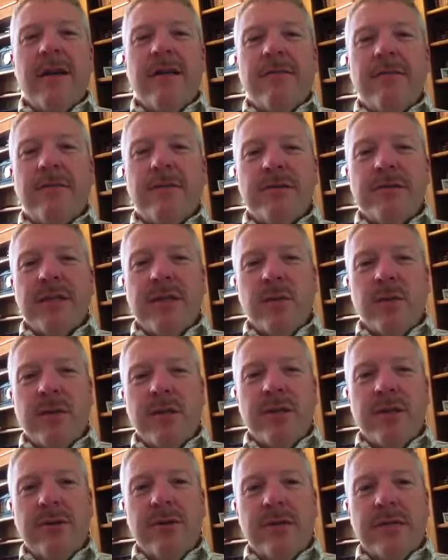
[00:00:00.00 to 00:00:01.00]
First thing we
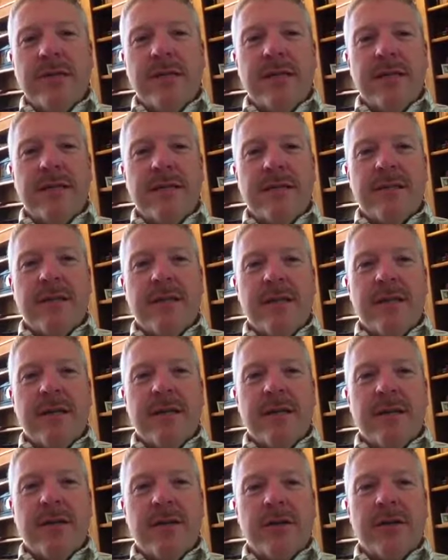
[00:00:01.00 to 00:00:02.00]
do is get
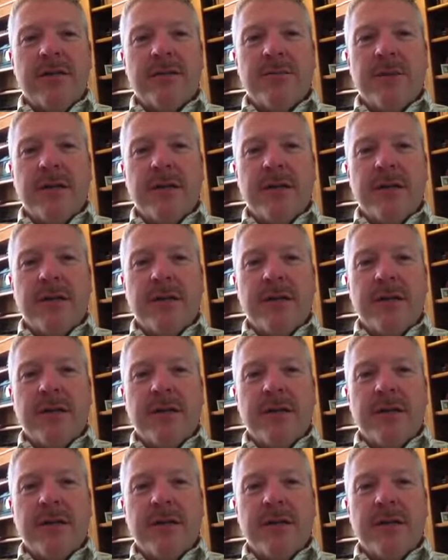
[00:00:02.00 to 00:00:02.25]
an earnest